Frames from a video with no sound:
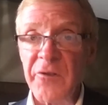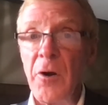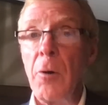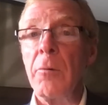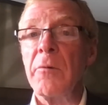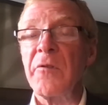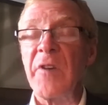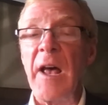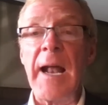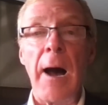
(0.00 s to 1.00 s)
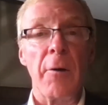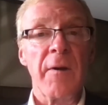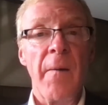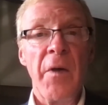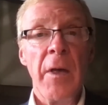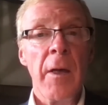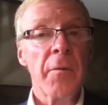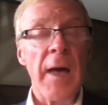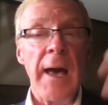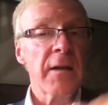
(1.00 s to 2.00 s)
Snow set out.
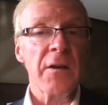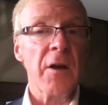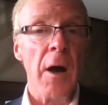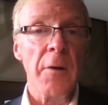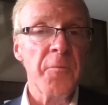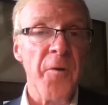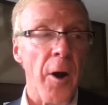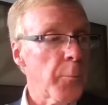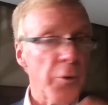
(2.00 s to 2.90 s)
They hadn't gone far,